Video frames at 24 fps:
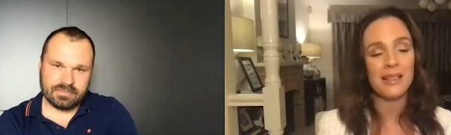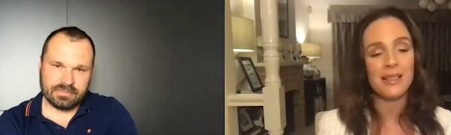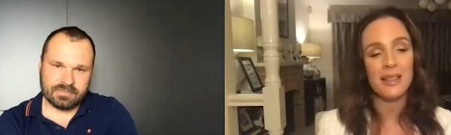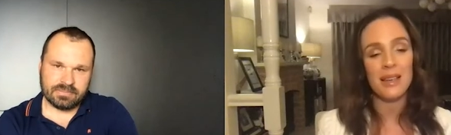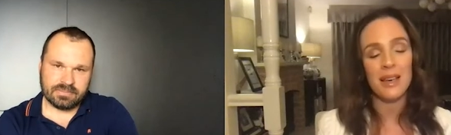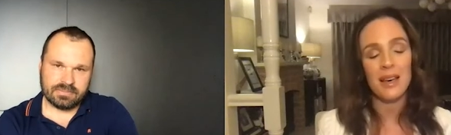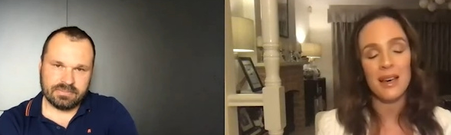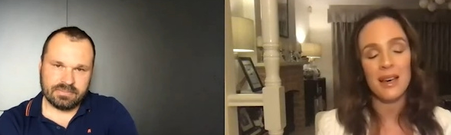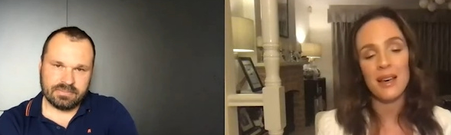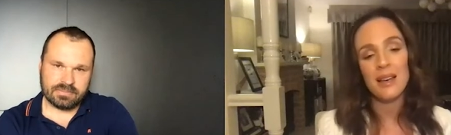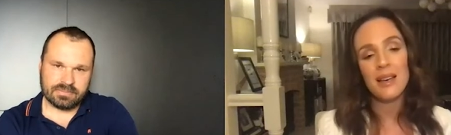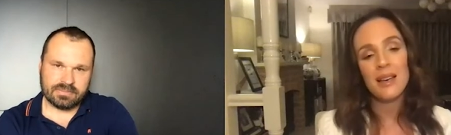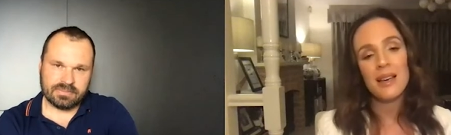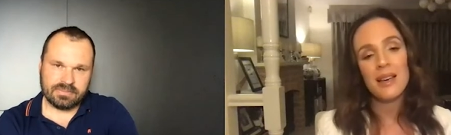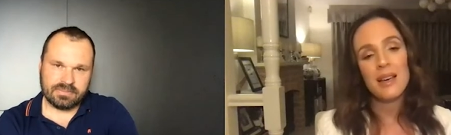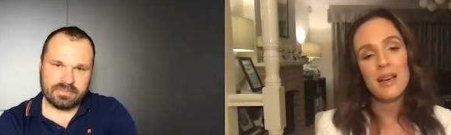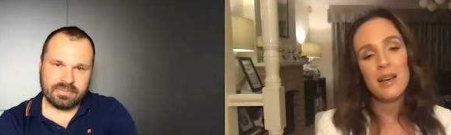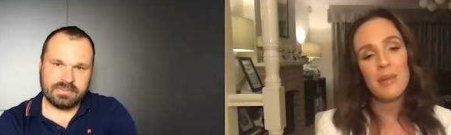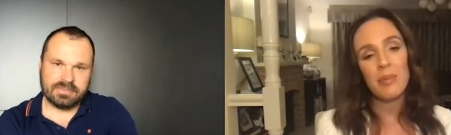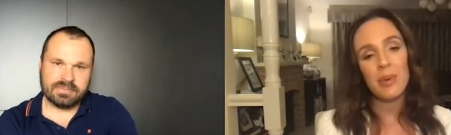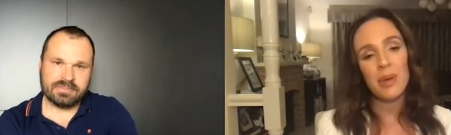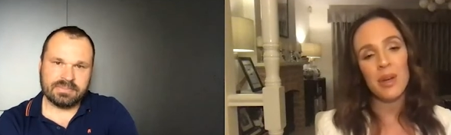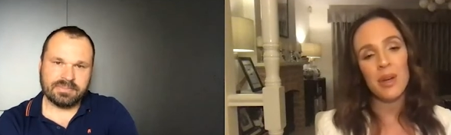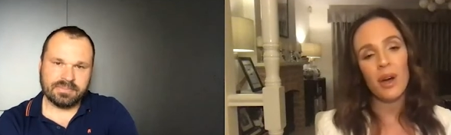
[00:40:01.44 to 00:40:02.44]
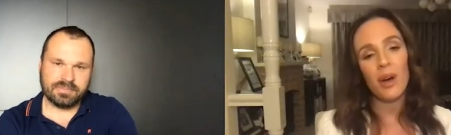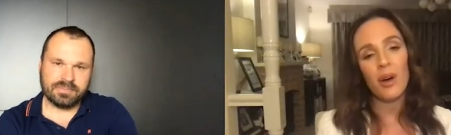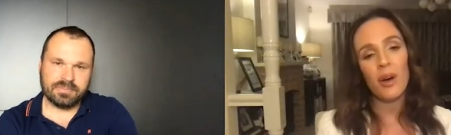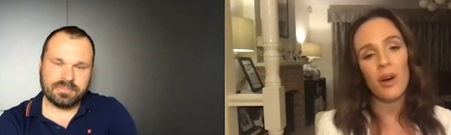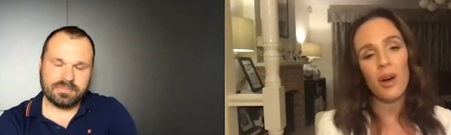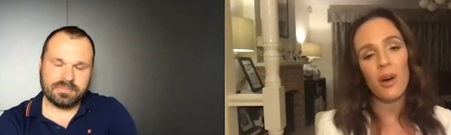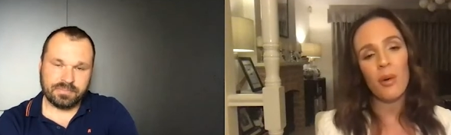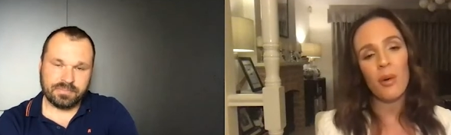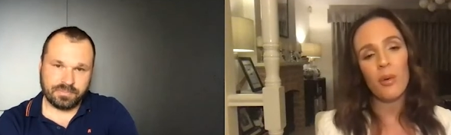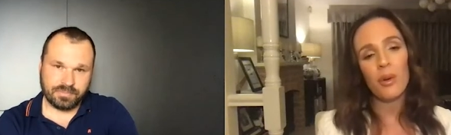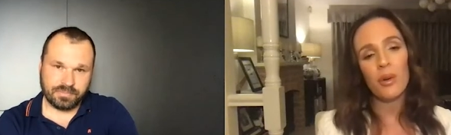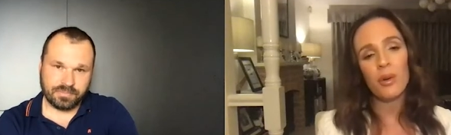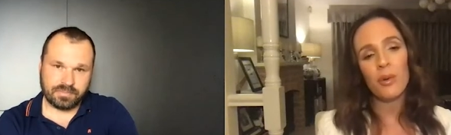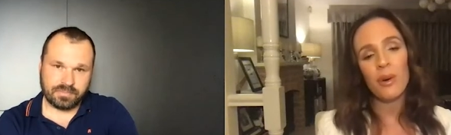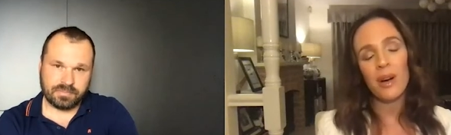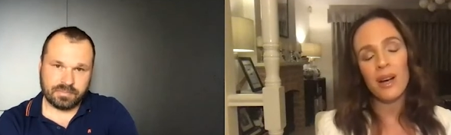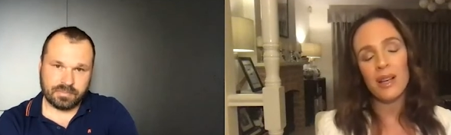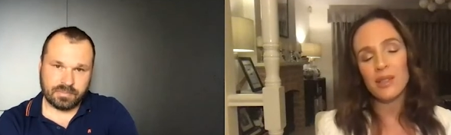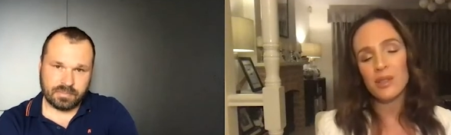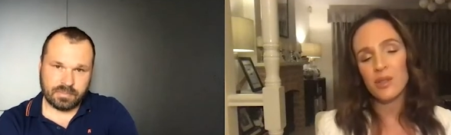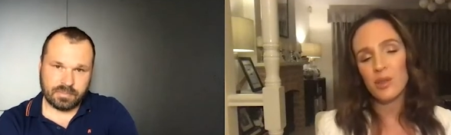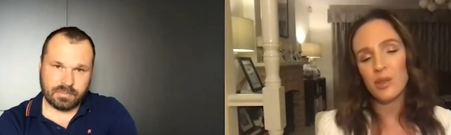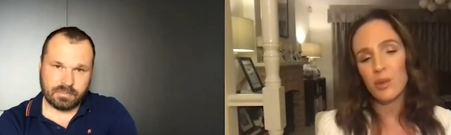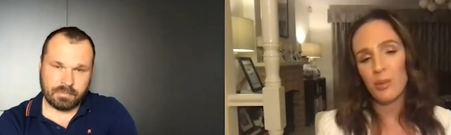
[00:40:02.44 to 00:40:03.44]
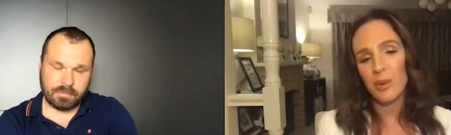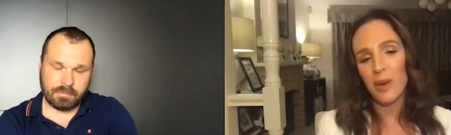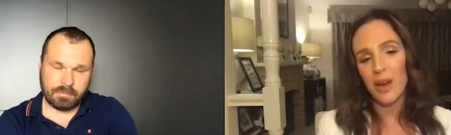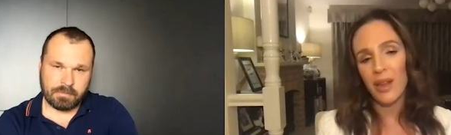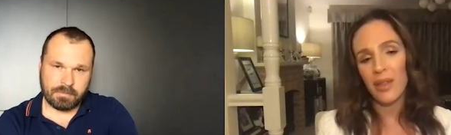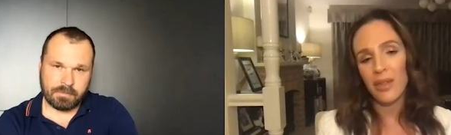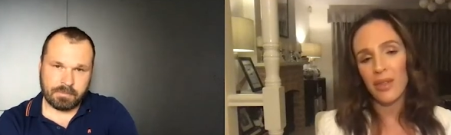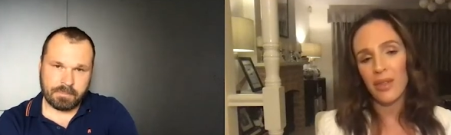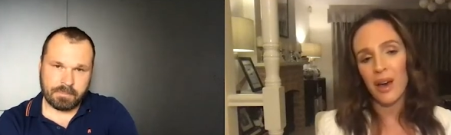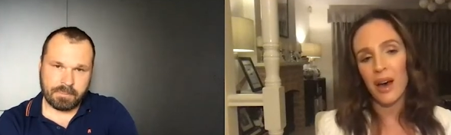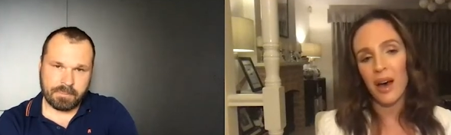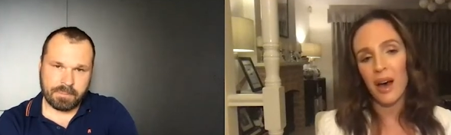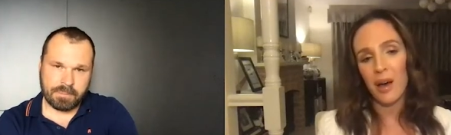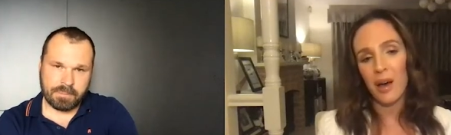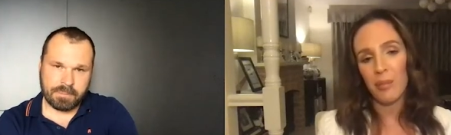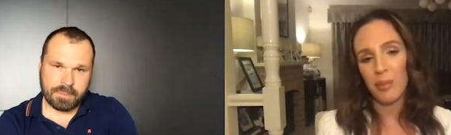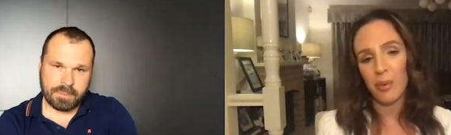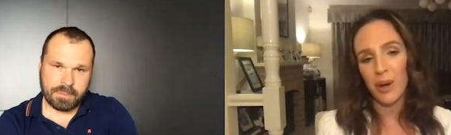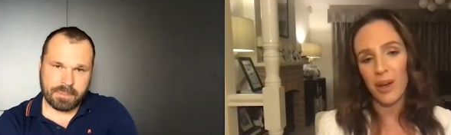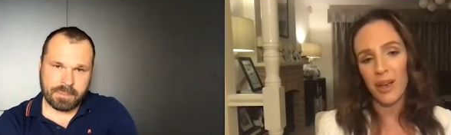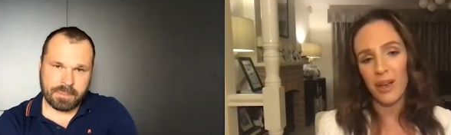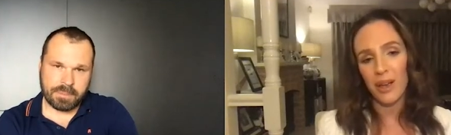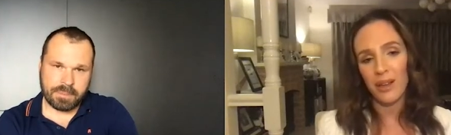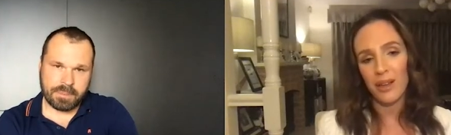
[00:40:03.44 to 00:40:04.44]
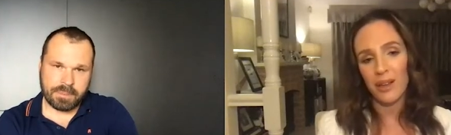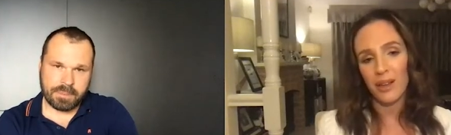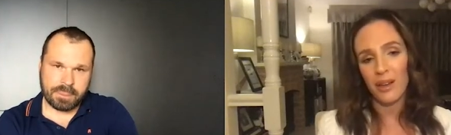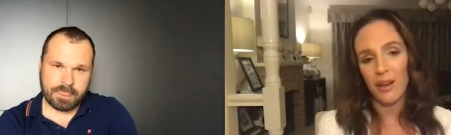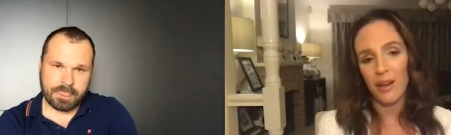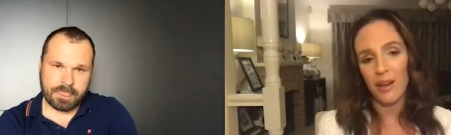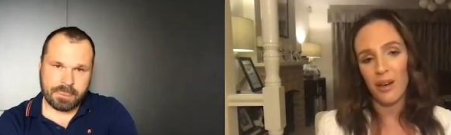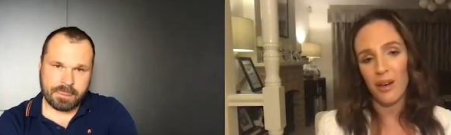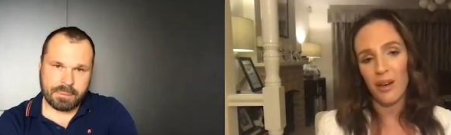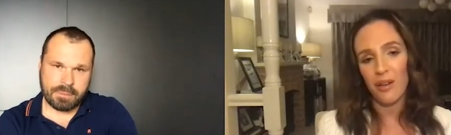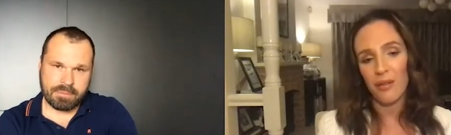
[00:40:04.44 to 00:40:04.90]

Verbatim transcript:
Speaker 1: Uh, but I, I, want to ask you about the heartbreak uh,